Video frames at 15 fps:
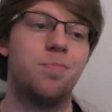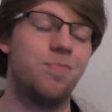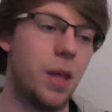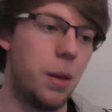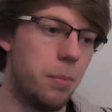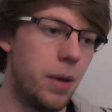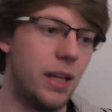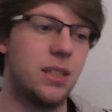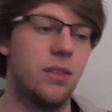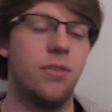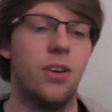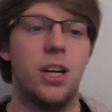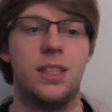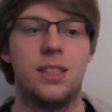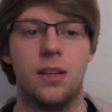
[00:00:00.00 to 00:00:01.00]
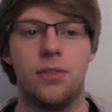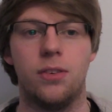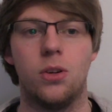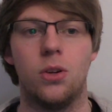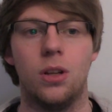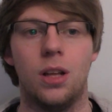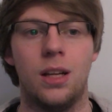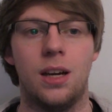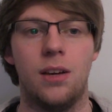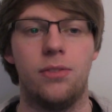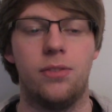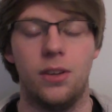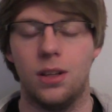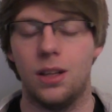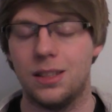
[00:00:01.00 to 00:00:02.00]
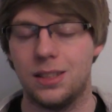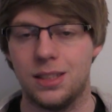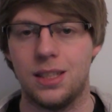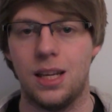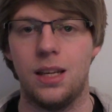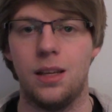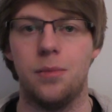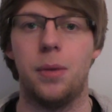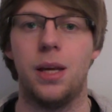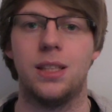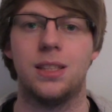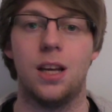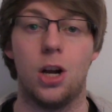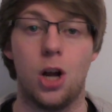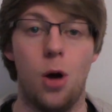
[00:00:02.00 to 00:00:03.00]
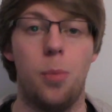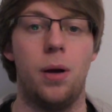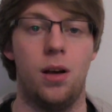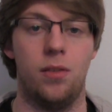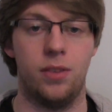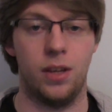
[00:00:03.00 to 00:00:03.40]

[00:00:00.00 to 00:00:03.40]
it makes it very difficult, and I feel, as I said, it makes it a cop-out